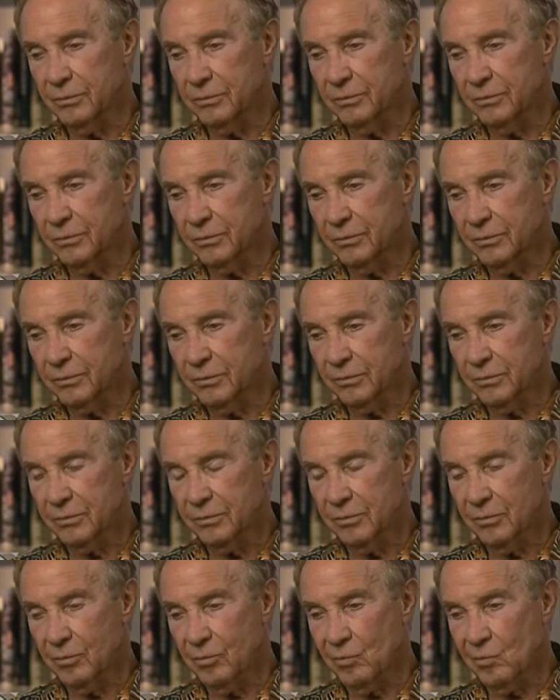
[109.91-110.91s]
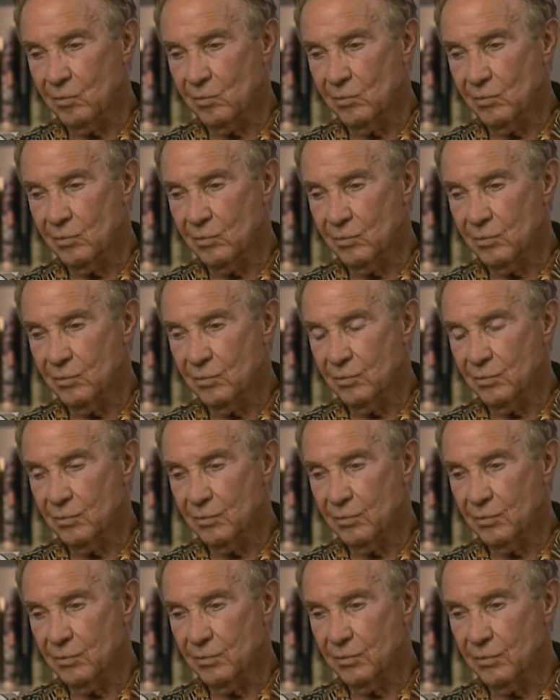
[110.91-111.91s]

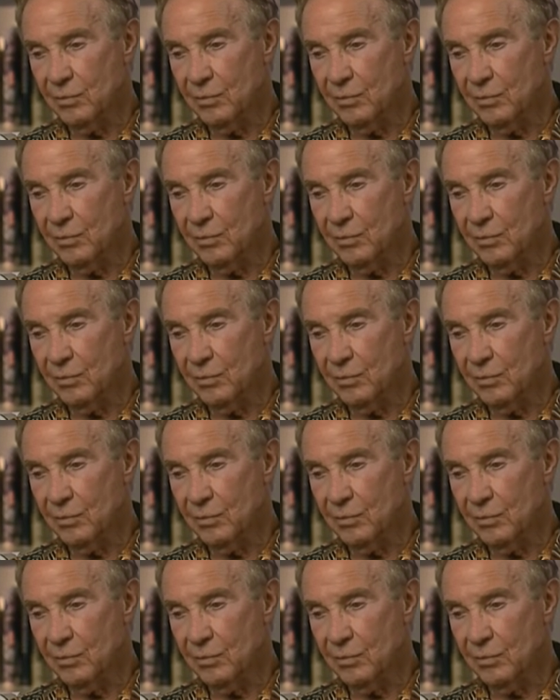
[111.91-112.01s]
Nothing is said.